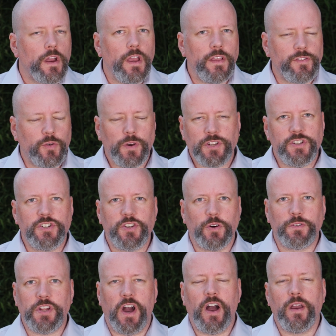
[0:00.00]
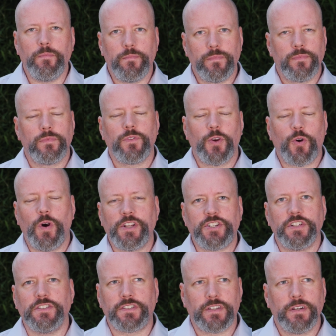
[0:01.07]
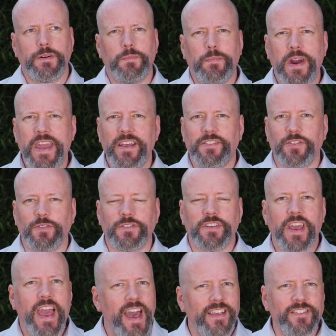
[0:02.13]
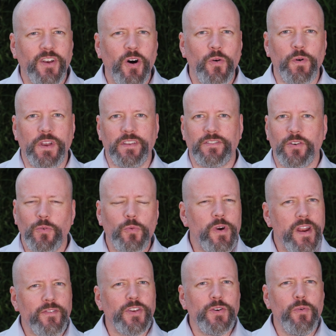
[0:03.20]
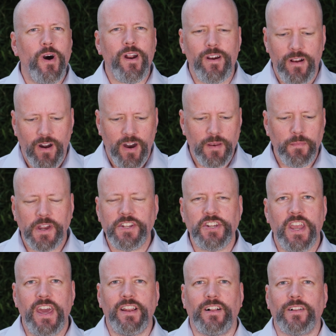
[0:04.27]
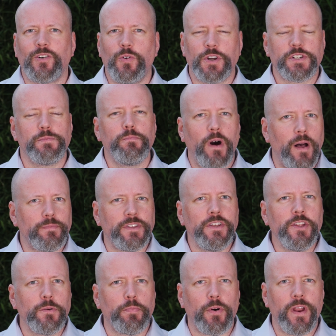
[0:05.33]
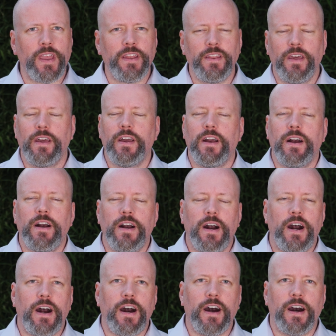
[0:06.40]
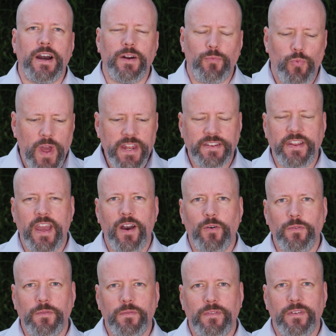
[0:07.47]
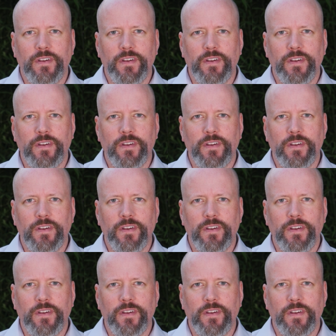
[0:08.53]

It's question show time. Your questions, my answers. As always, wherever you are on my channel, question pops into your brain, uh, write it down.